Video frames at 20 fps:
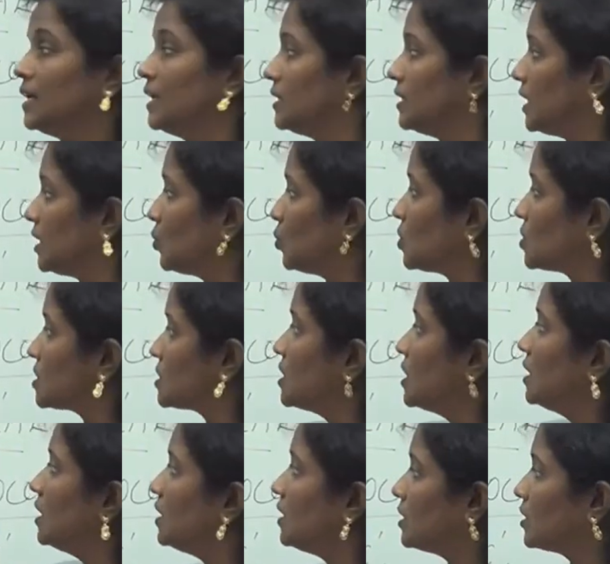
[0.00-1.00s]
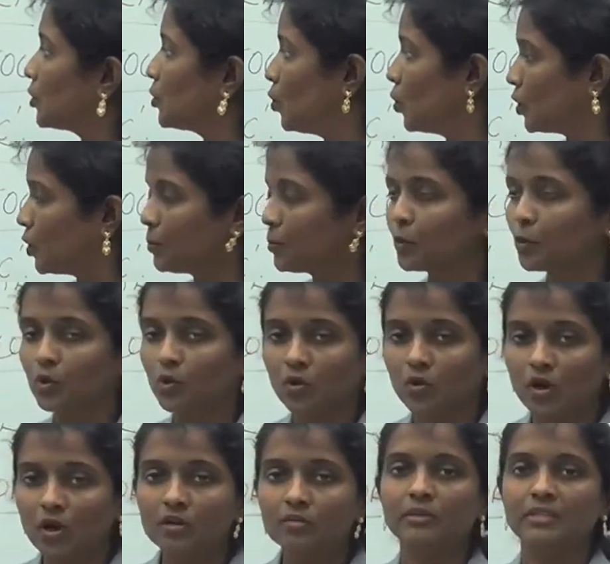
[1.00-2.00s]
That was uh, Kyoto
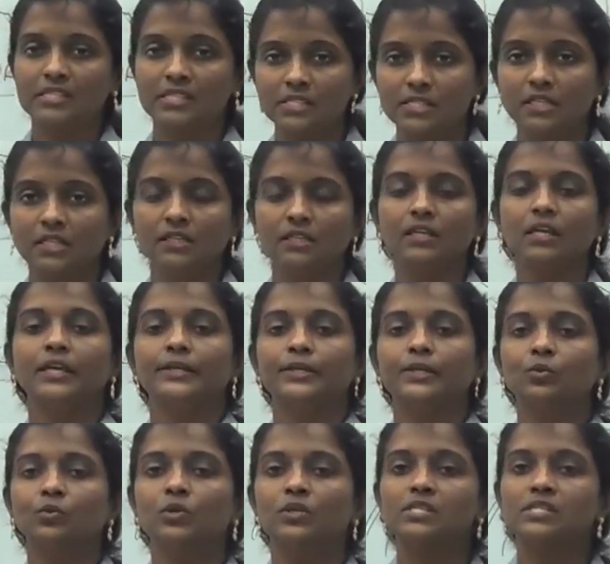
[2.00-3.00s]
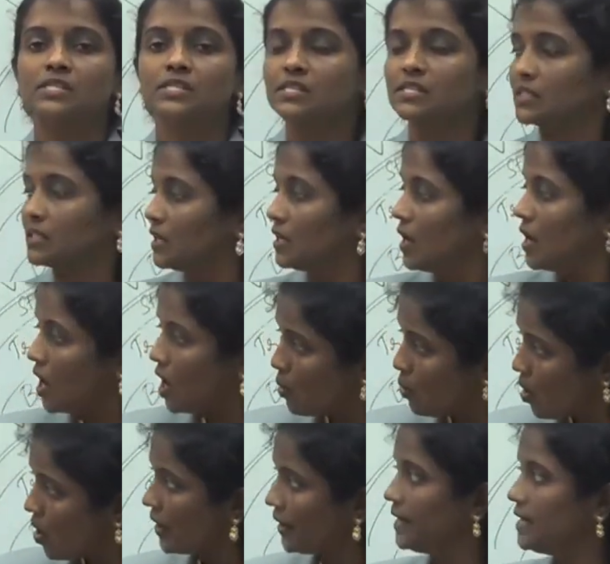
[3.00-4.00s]
Protocol, but still US is uh,
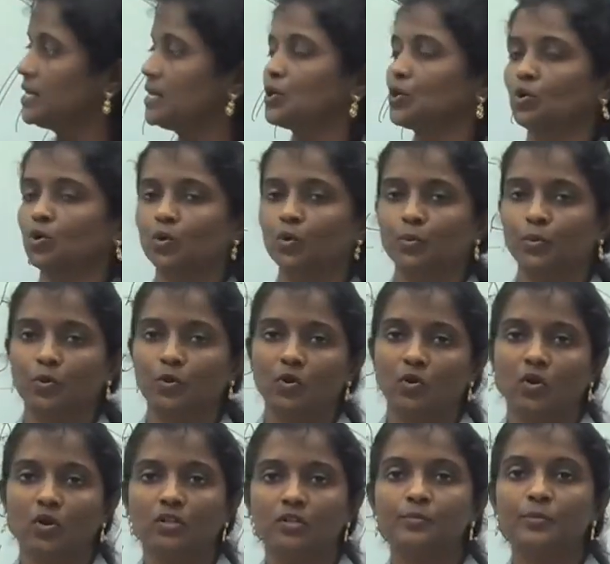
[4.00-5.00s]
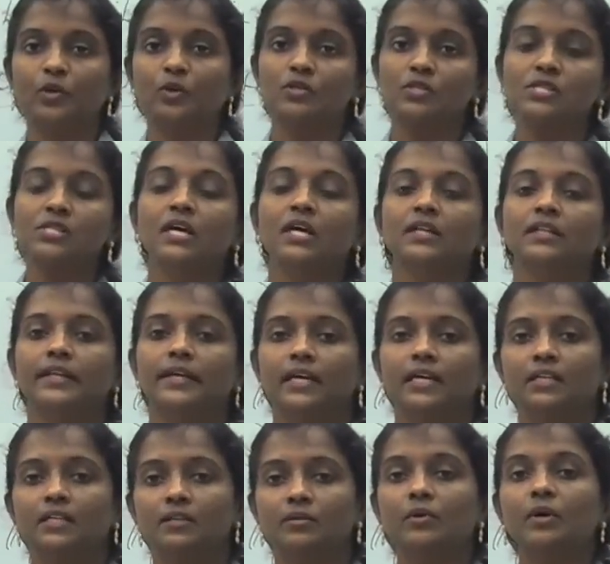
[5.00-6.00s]
avoiding Kyoto Protocol because they are
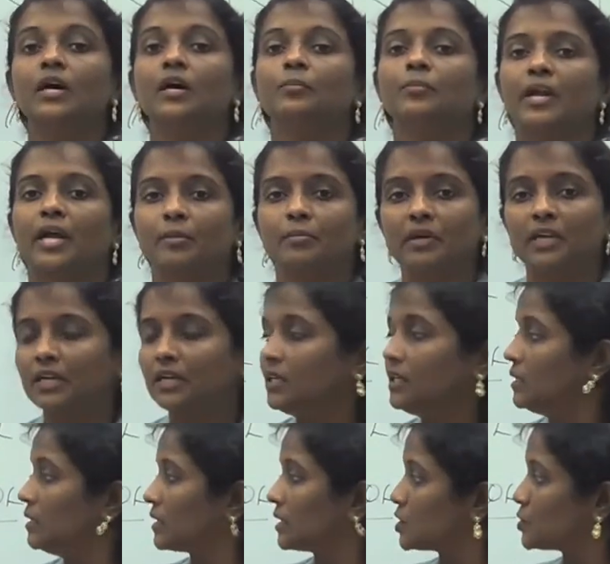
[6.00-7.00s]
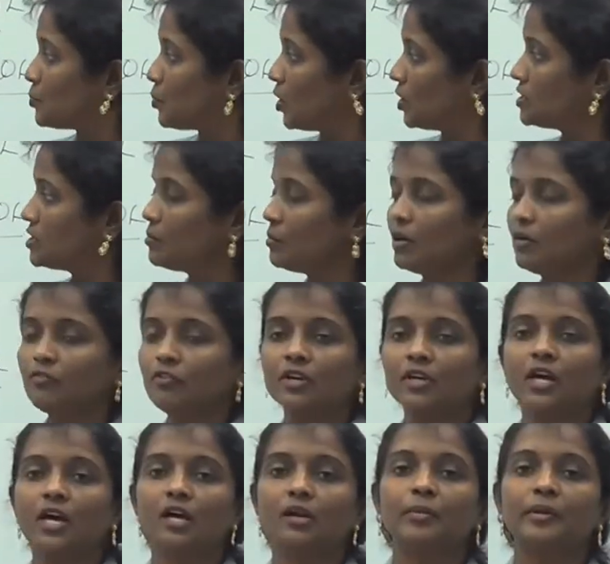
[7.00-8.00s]
the primarily responsible for
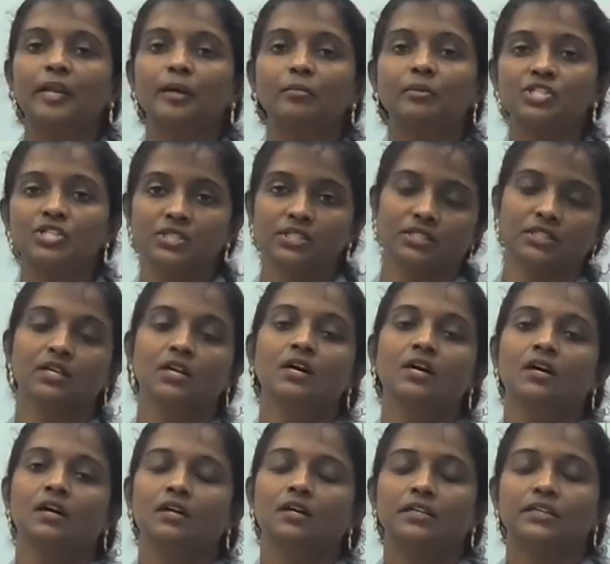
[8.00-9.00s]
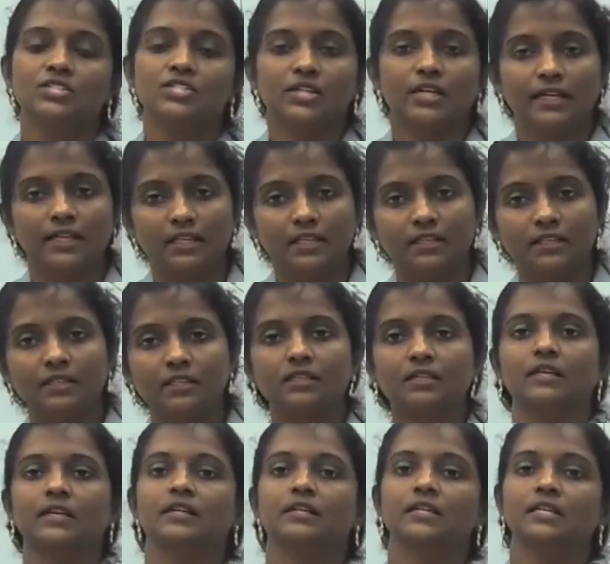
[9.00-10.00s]
carbon emission and China,
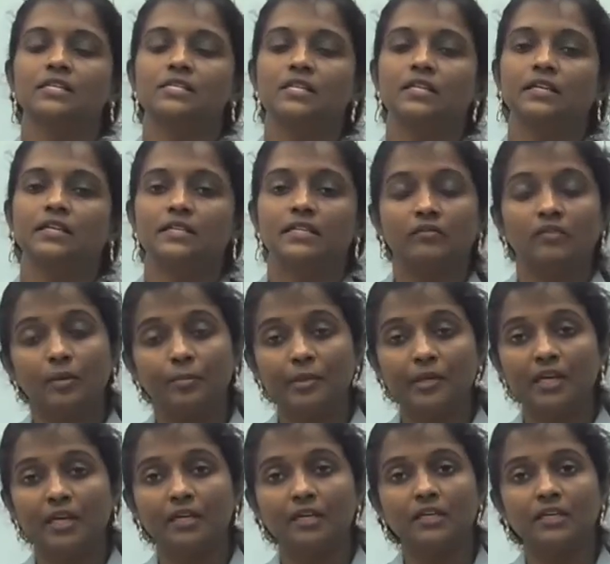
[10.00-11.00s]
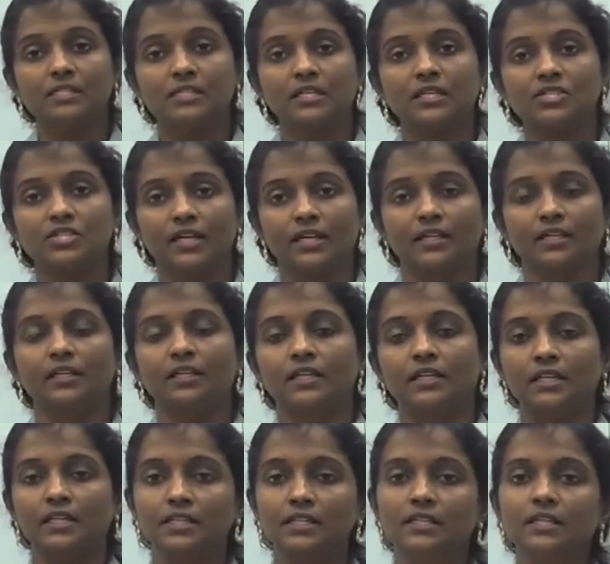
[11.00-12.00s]
countries like developing countries like China and
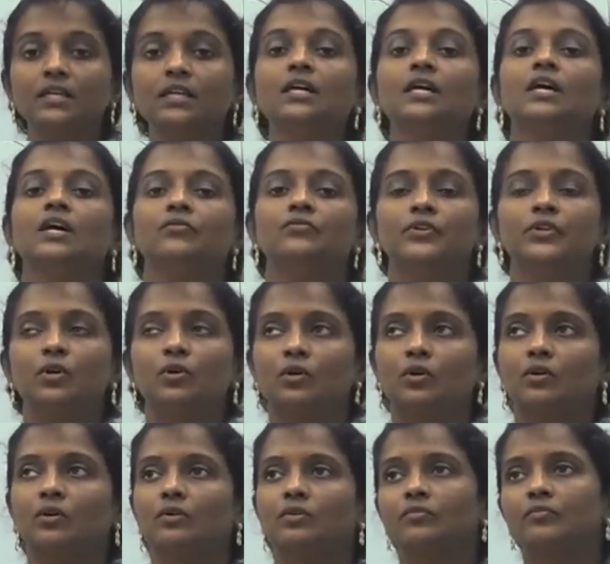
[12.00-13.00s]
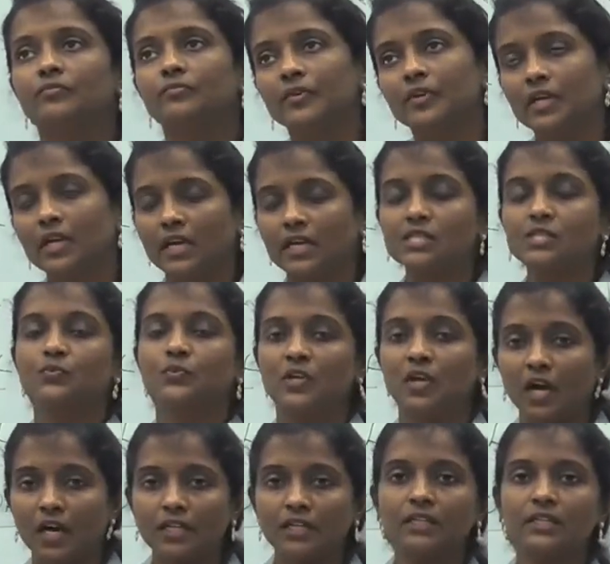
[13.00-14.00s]
India, we are, uh, we, as we
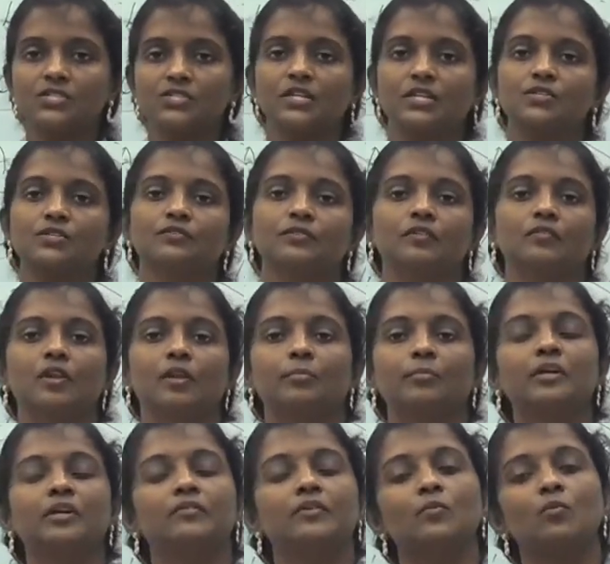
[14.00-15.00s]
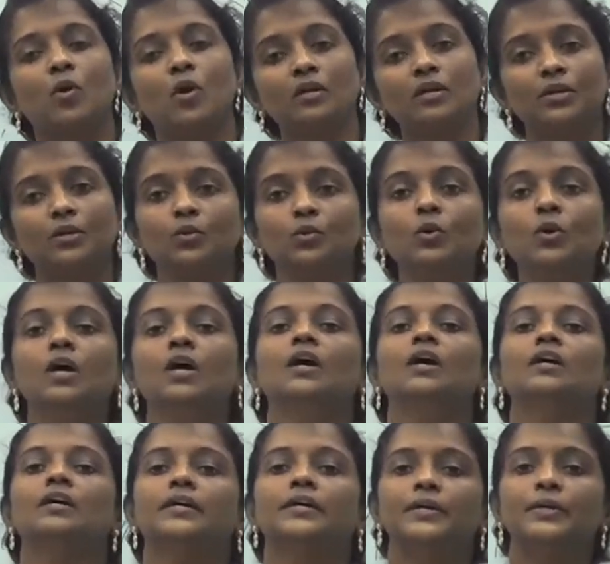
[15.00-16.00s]
are in the stage of development, we wanted to,
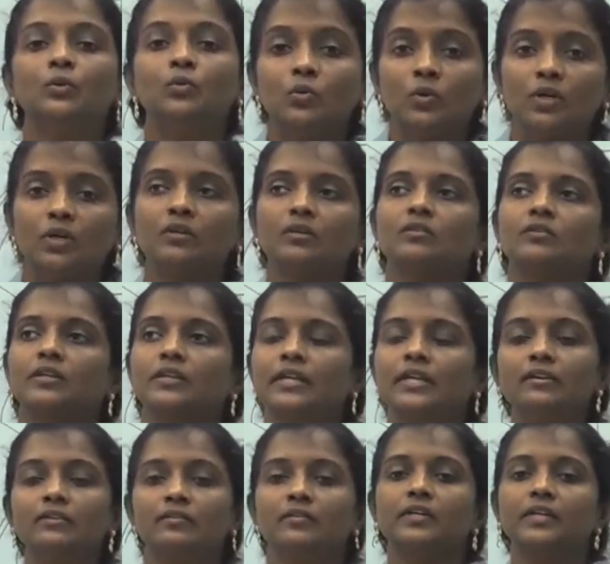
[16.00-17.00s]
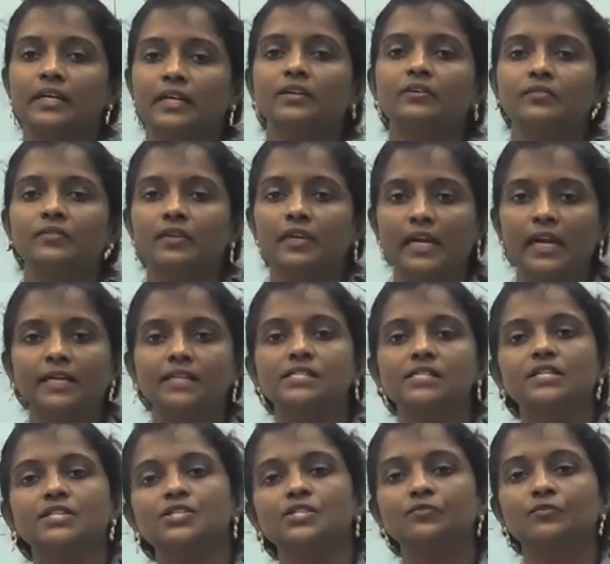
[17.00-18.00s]
uh, you know, uh, give, uh, give
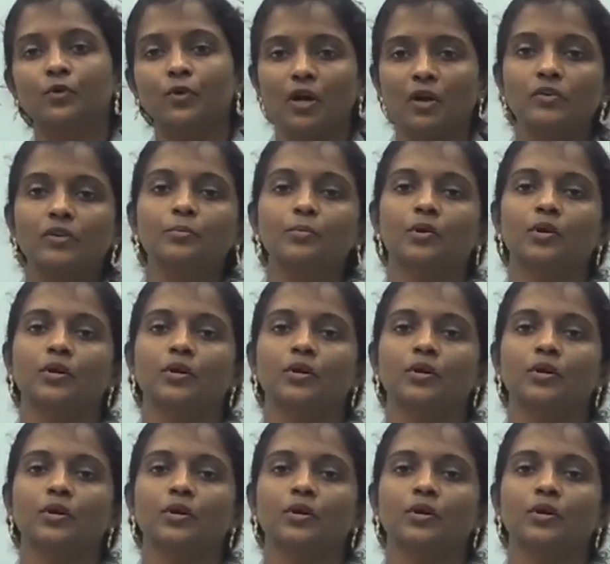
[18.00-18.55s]
relaxation for our